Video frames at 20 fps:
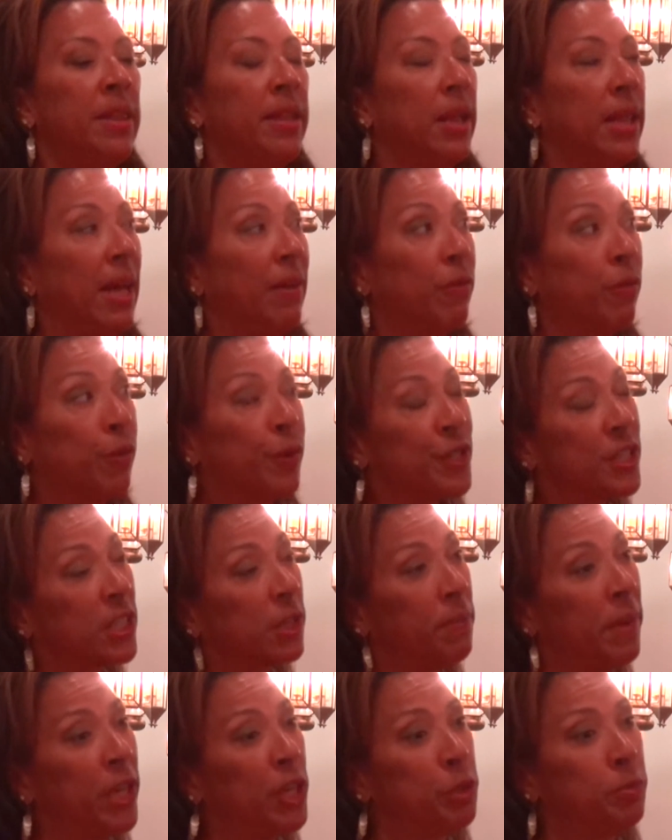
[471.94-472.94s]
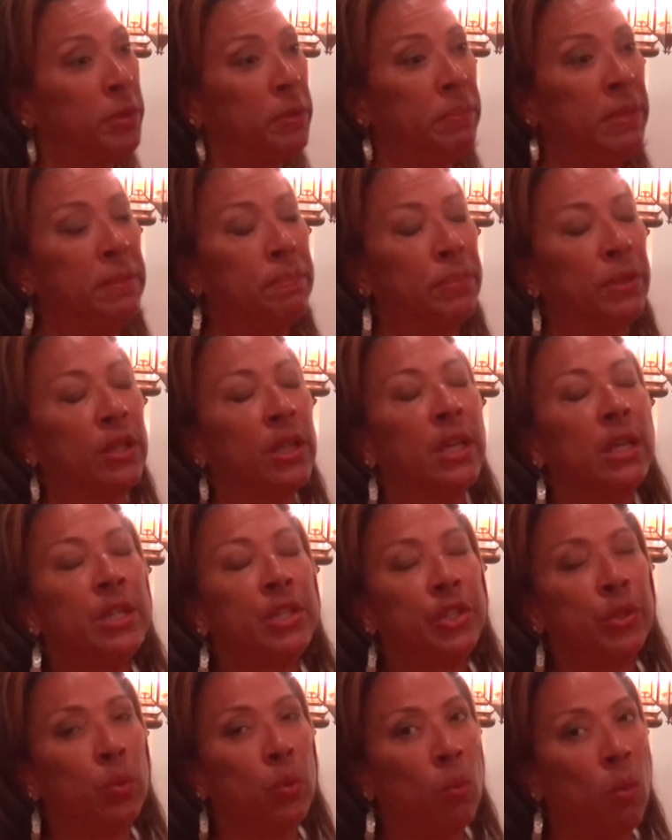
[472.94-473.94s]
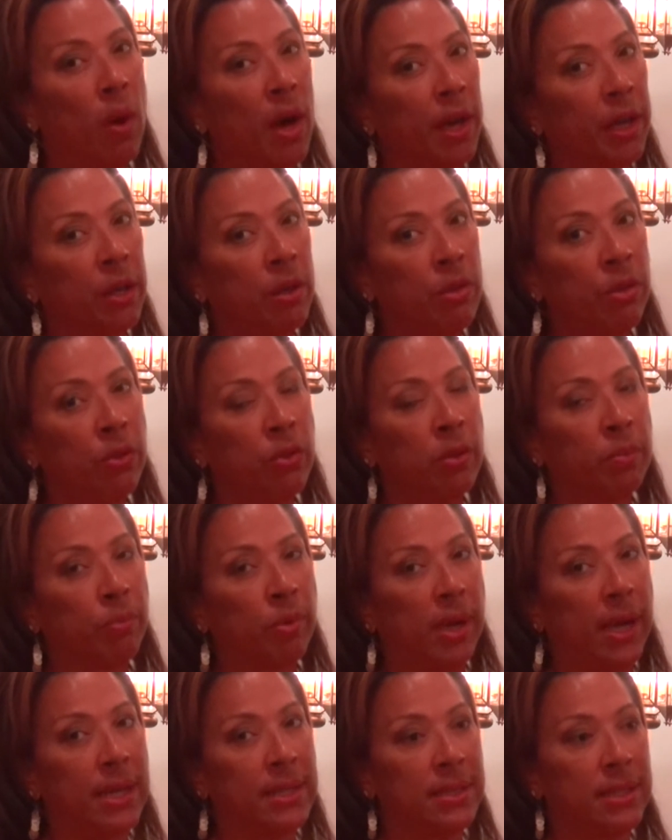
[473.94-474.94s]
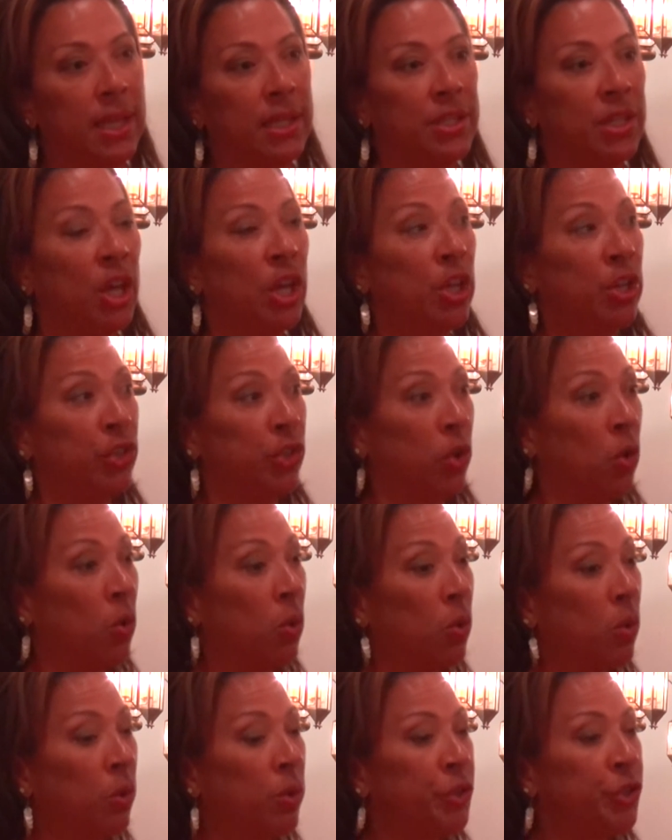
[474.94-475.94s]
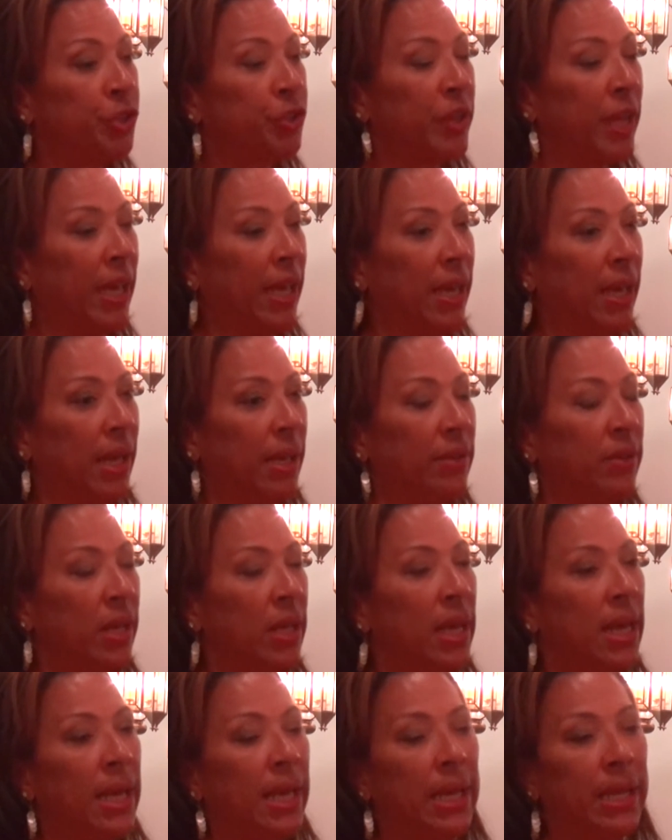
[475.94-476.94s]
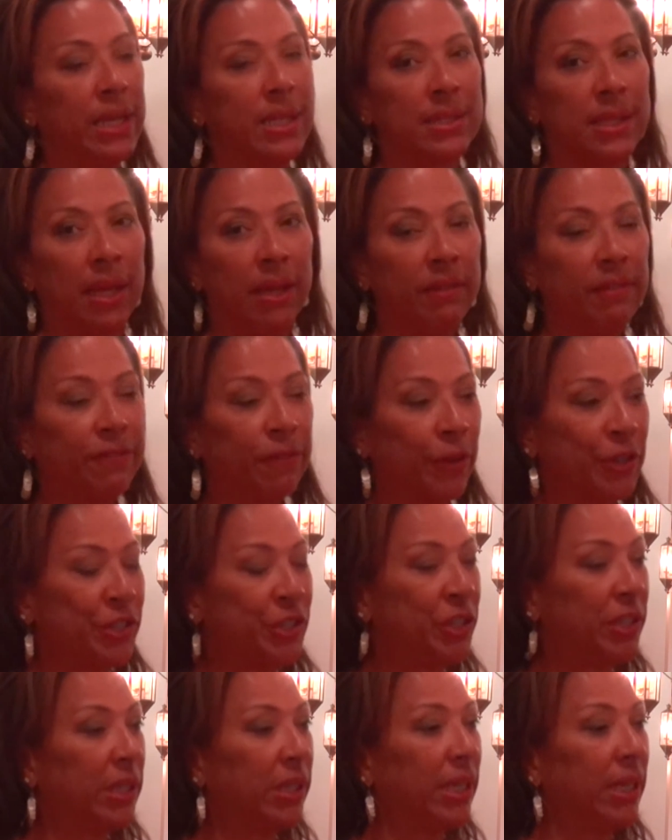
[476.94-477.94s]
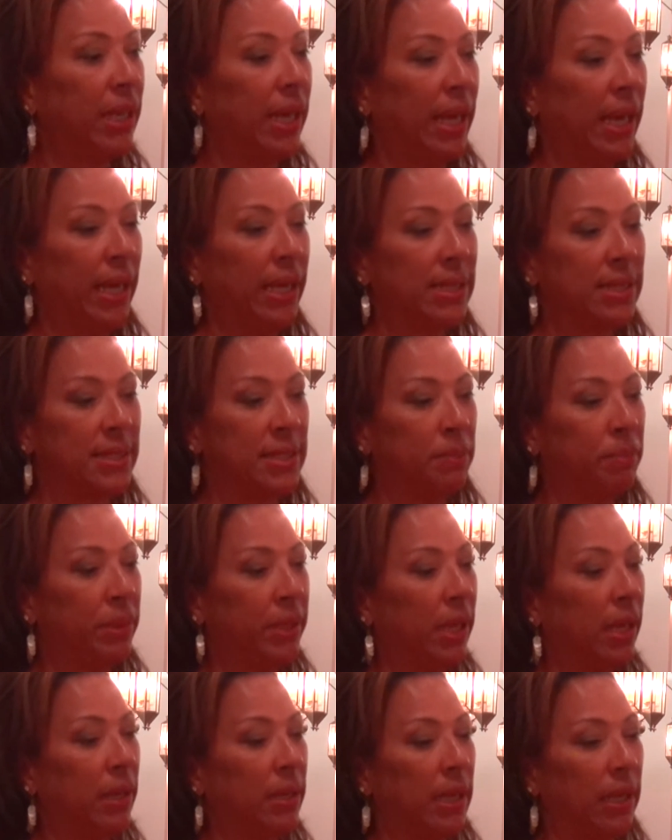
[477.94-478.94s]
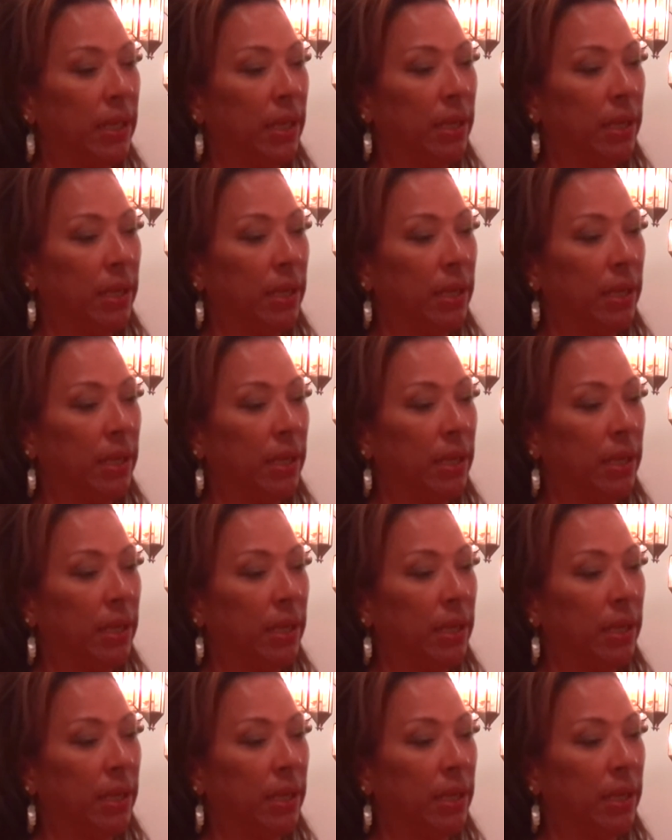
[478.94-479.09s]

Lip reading: they'll have risk management people to walk you through the process, to hold your hand. It is unfortunately simply an